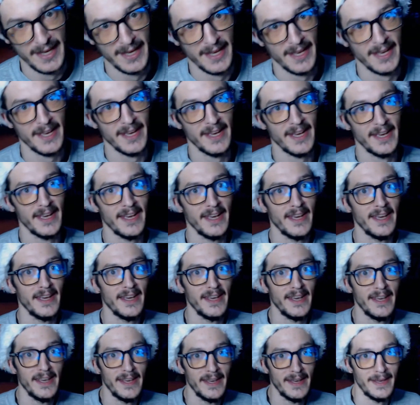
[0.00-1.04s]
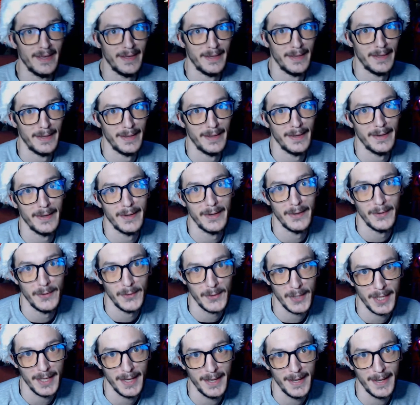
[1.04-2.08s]
Uh,
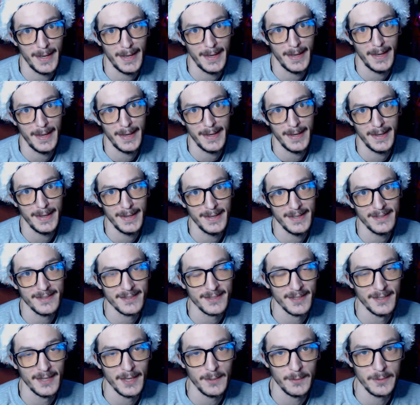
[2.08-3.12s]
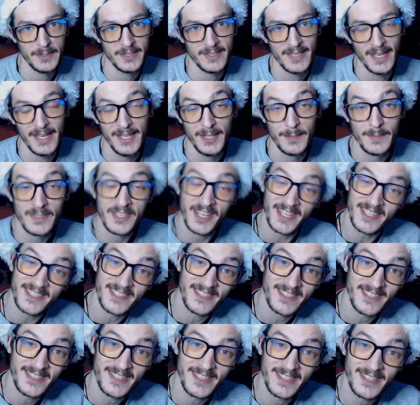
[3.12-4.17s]
okay, so that was day number six.
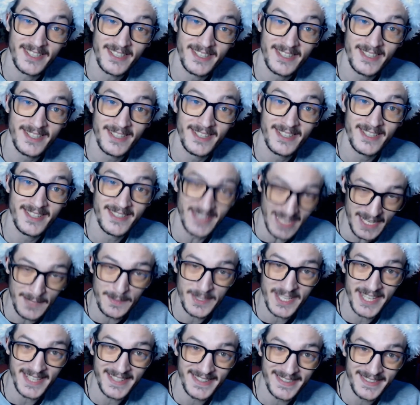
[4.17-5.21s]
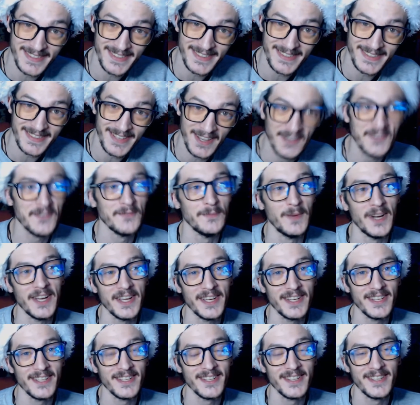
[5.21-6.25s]
Day number six of
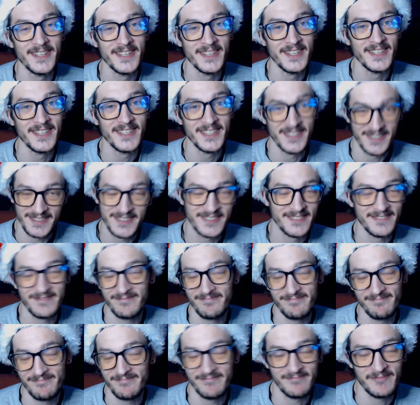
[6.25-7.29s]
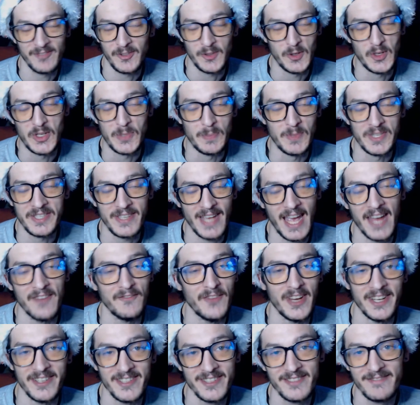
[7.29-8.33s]
my Christmas
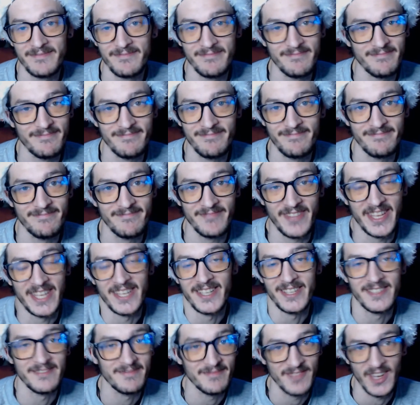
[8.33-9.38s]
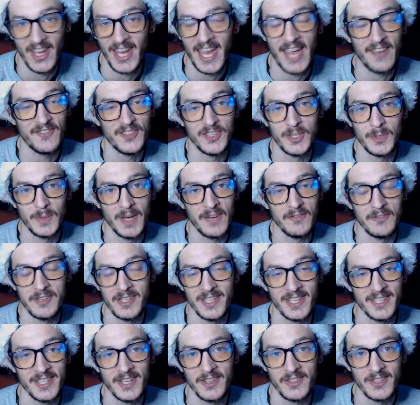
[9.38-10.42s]
advent thing that I have to do every
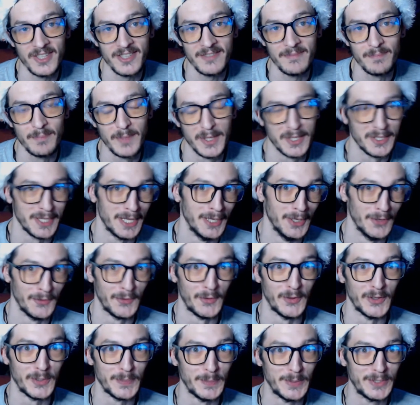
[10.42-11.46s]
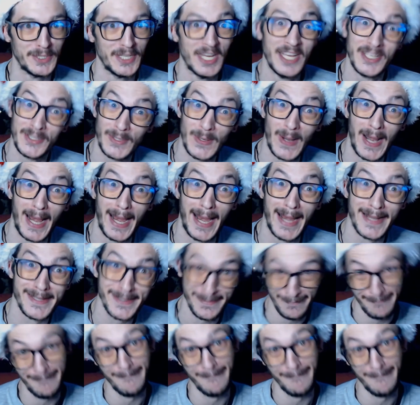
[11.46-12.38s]
year, don't I? Because I love Christmas. It's great.